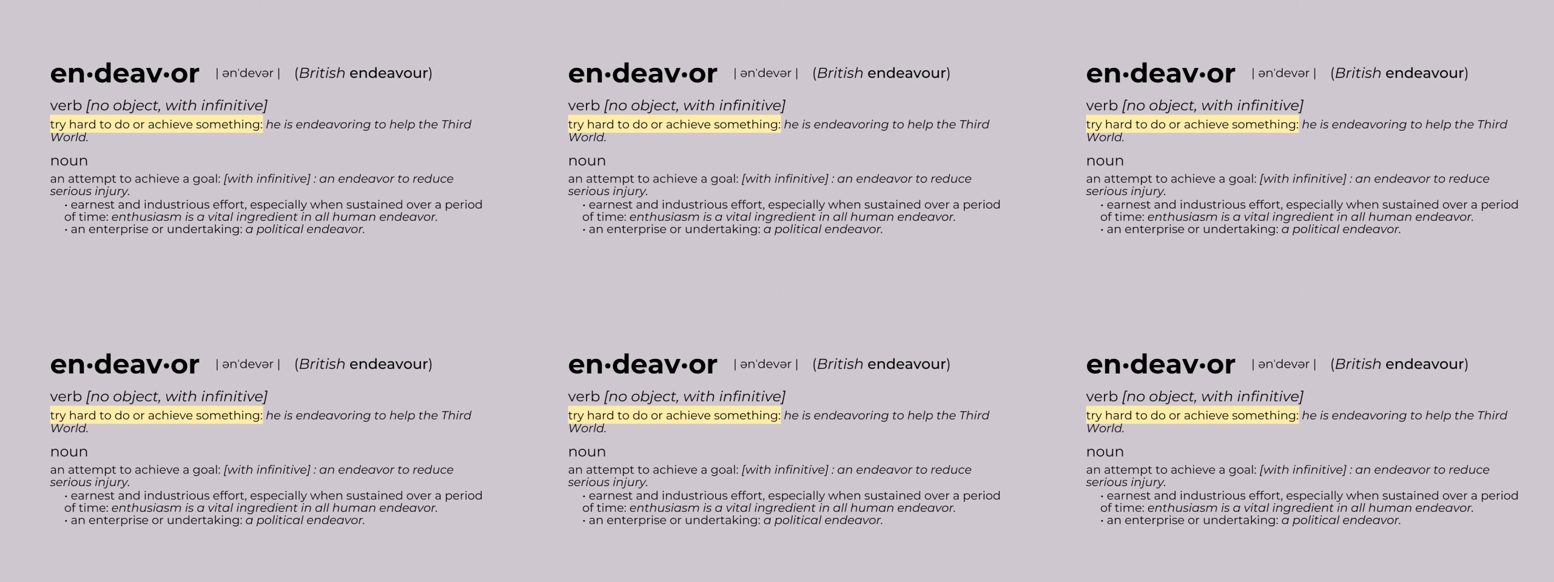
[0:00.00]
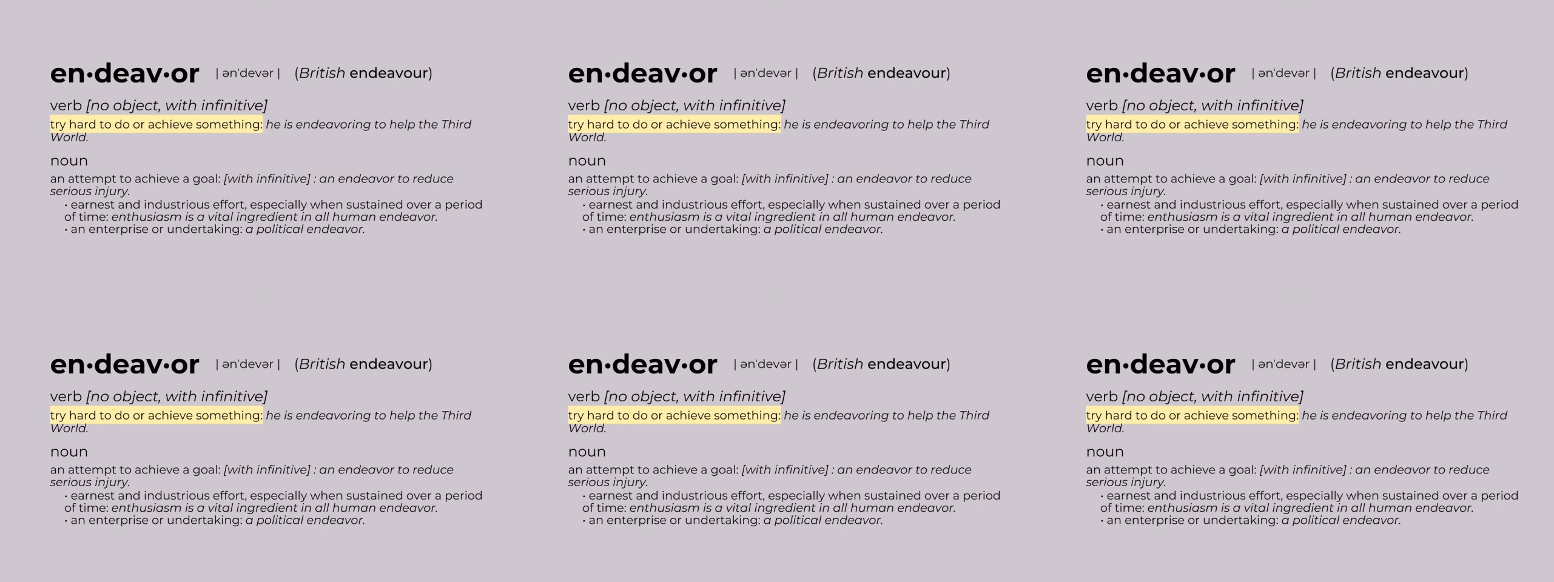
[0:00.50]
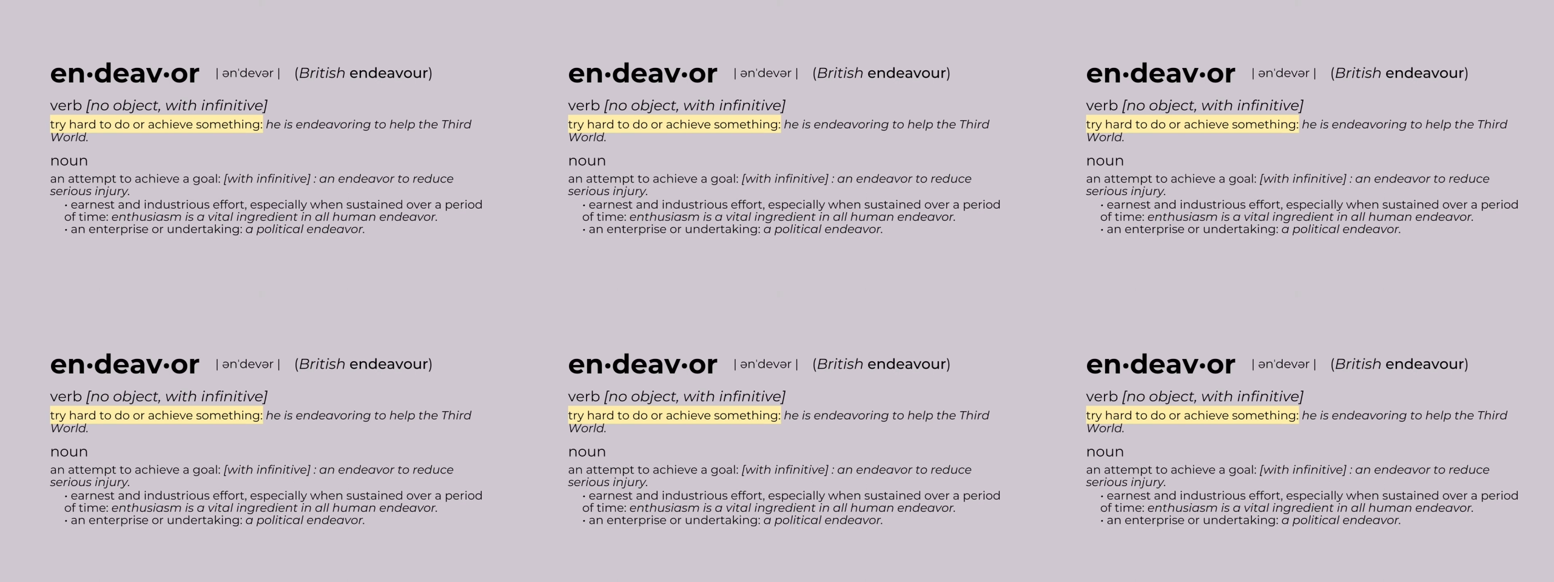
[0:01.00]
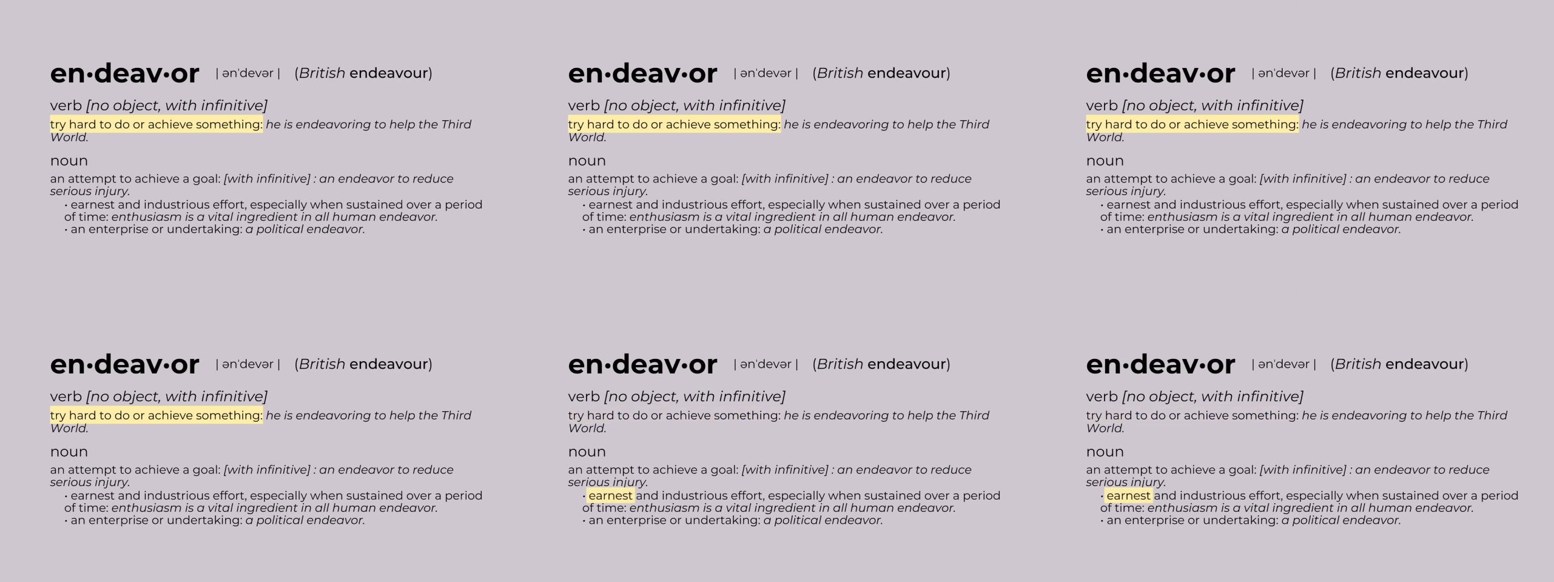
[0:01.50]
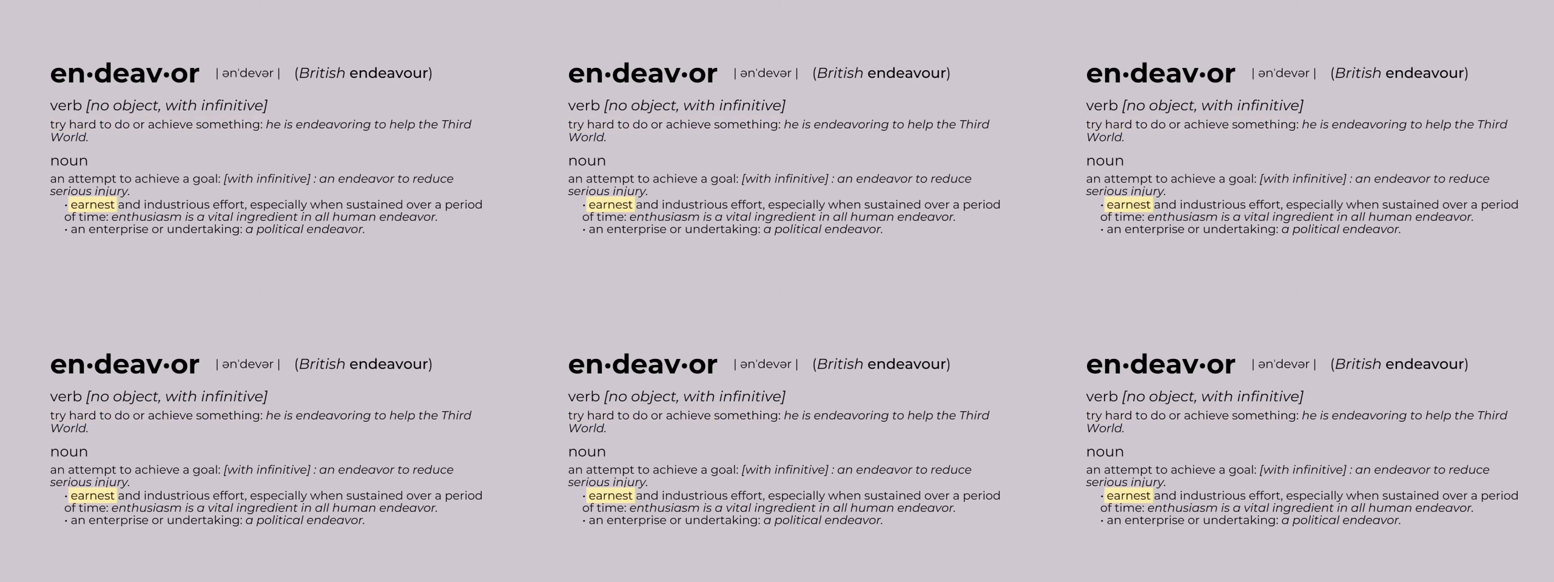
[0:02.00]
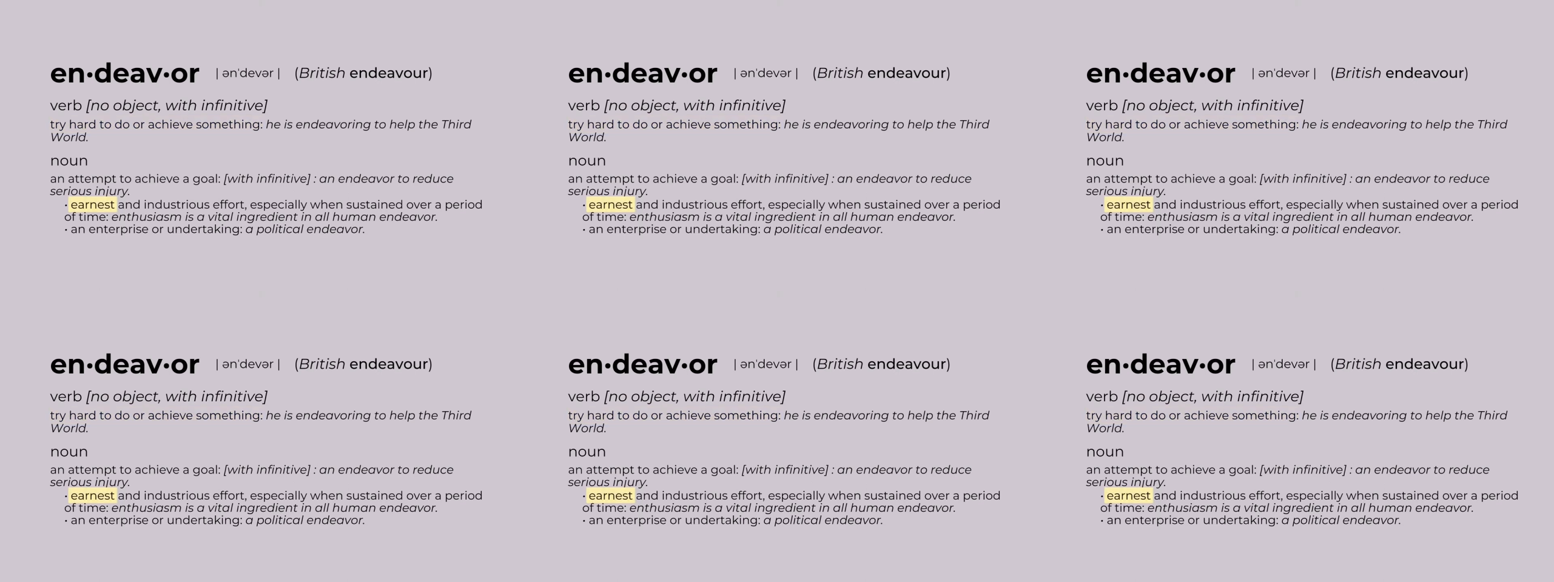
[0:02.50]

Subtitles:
No face is visible, so there are no lips to read.